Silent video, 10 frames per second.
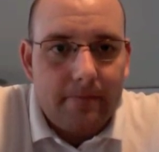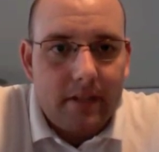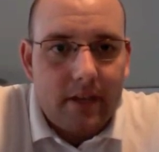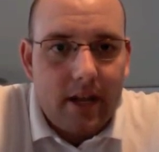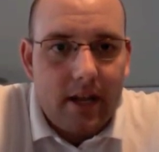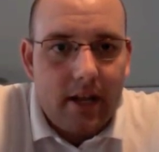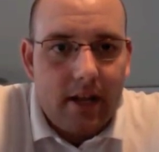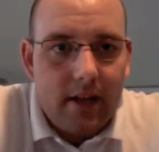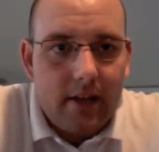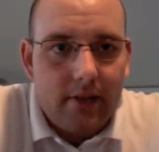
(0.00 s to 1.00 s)
Today
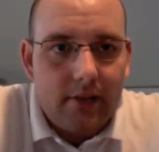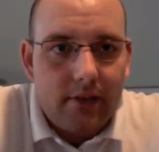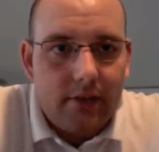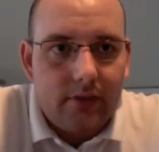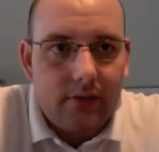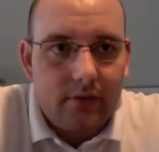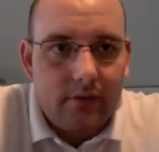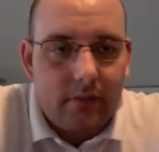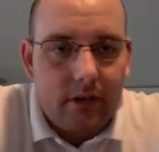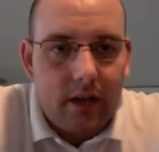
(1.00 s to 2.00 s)
is
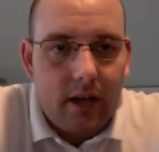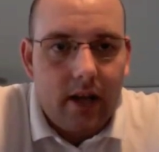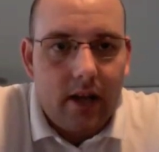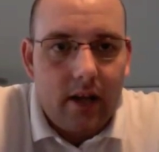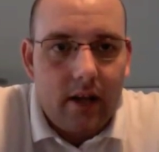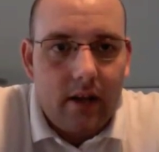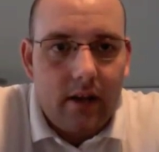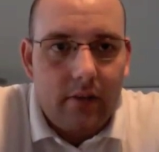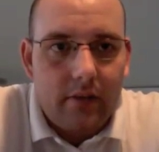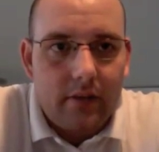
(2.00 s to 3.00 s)

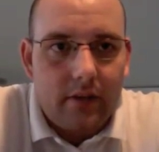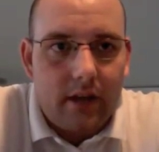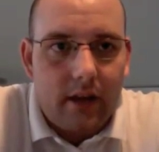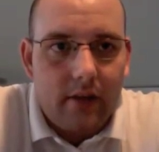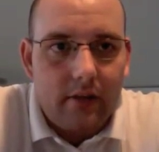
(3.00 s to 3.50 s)
Monday. What's the date?